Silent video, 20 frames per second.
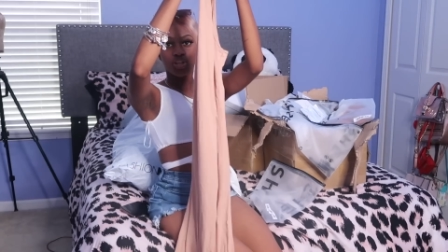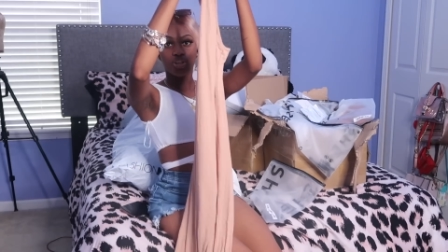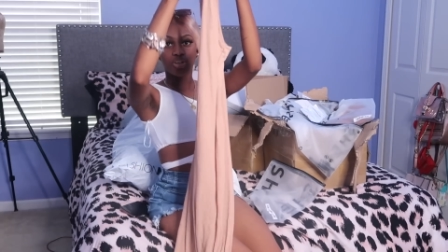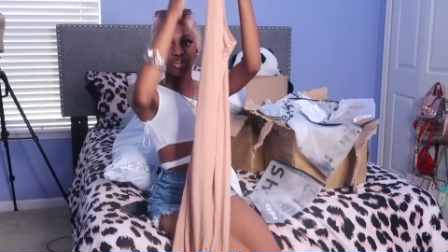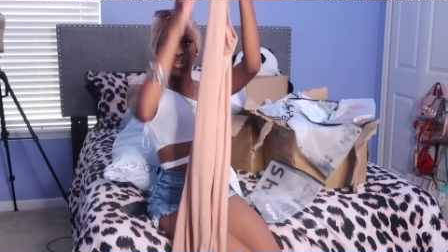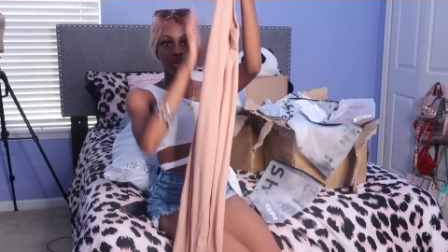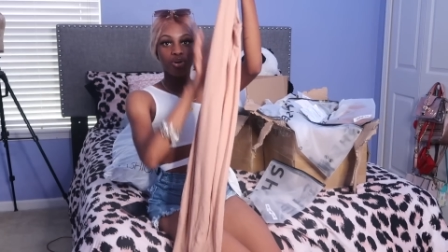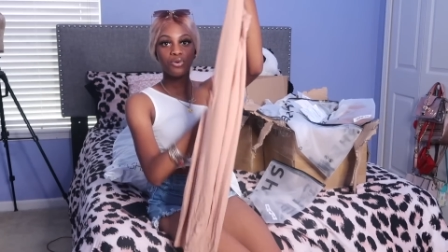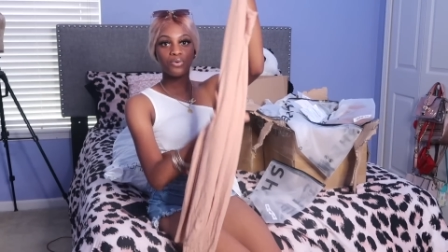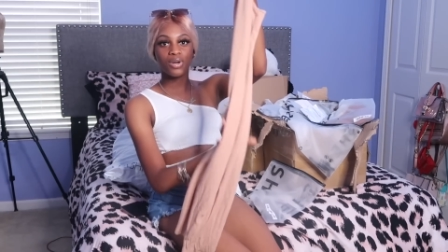
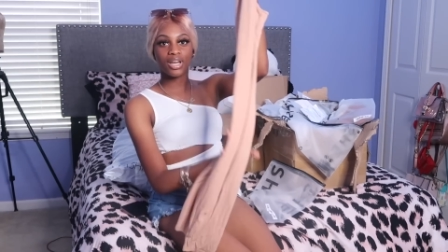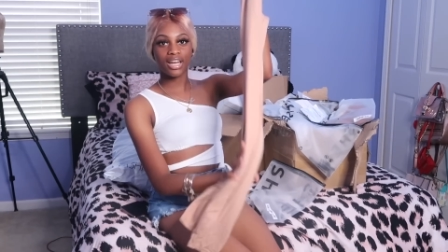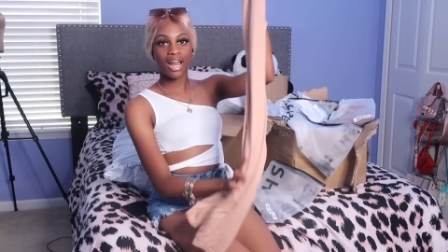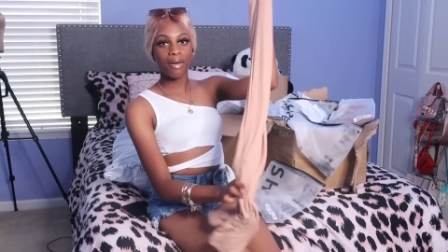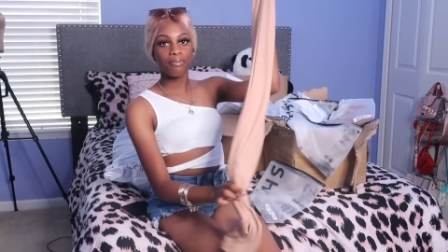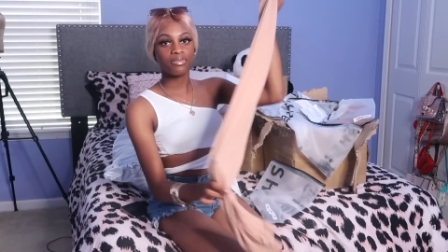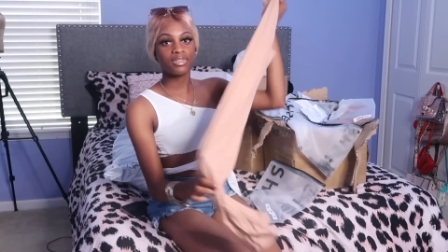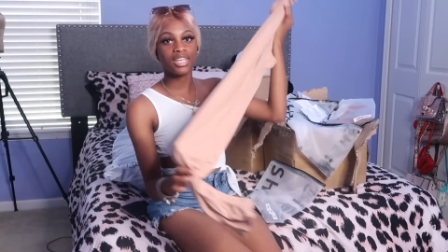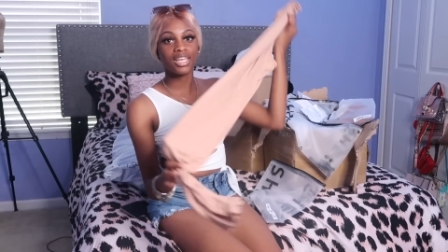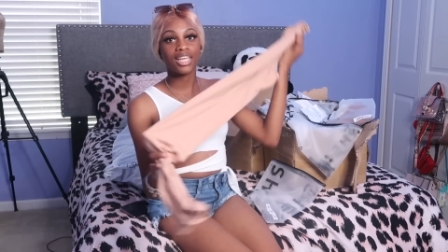cute. And
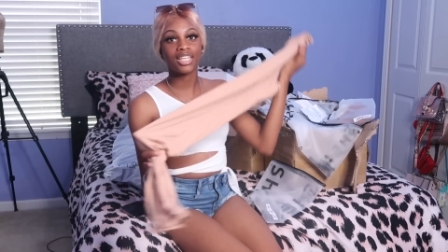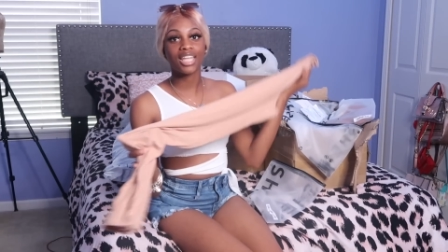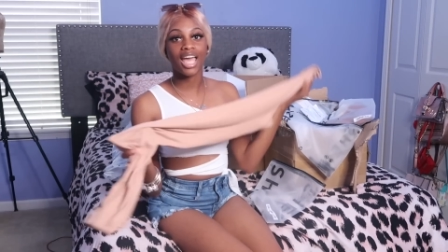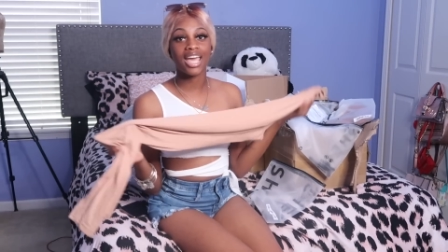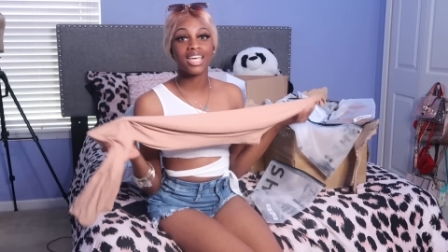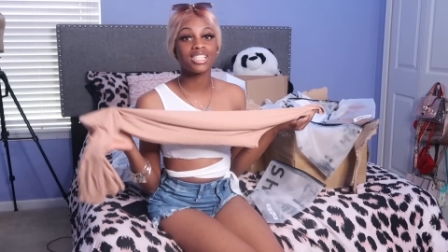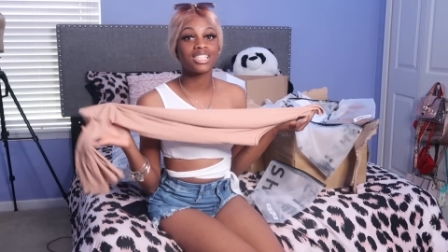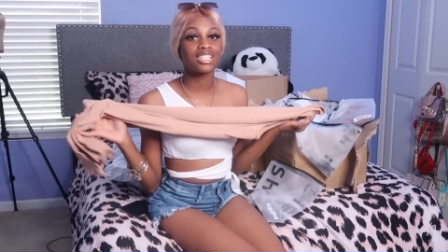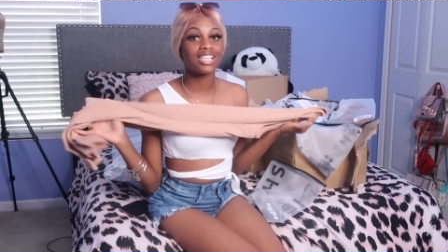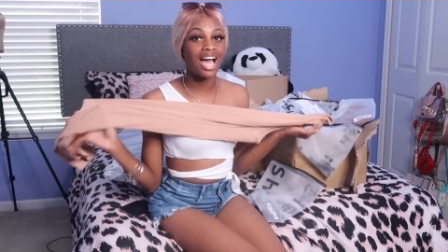I'm thinking
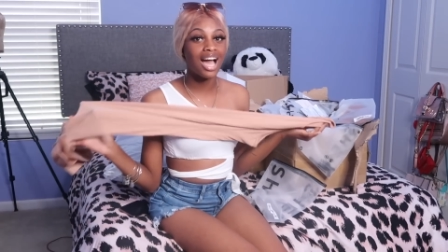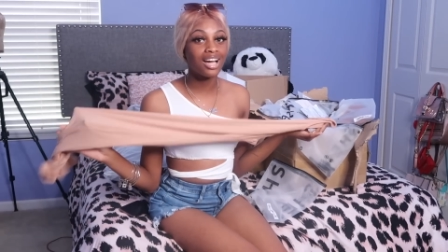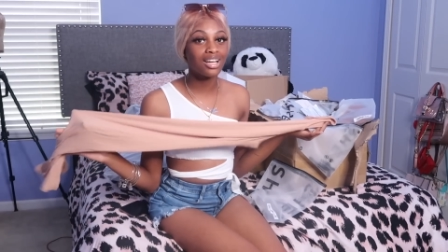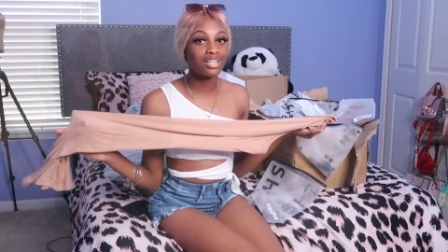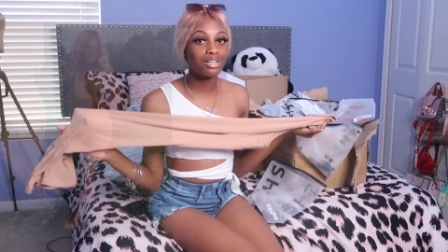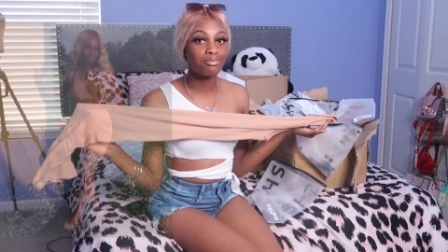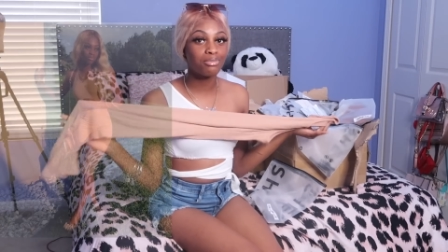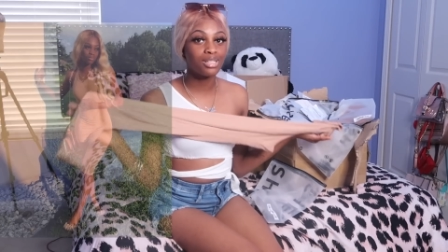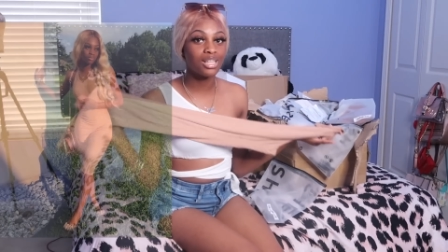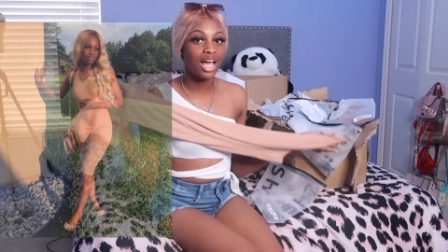that it's not
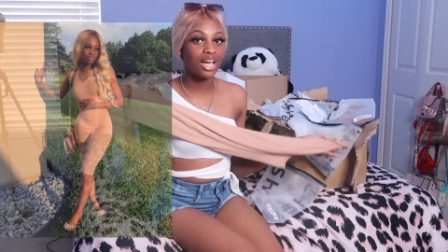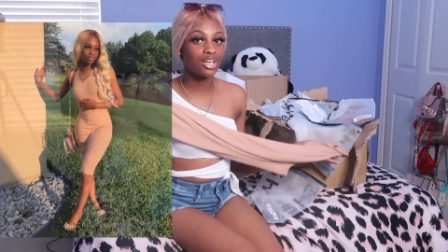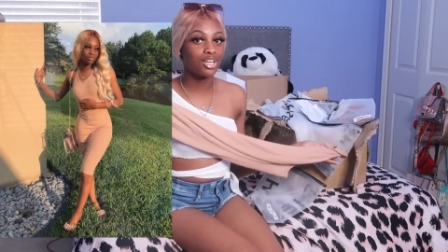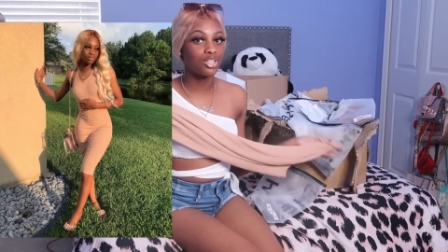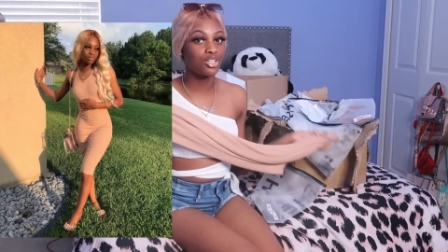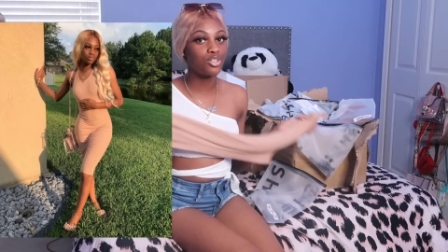gonna be like a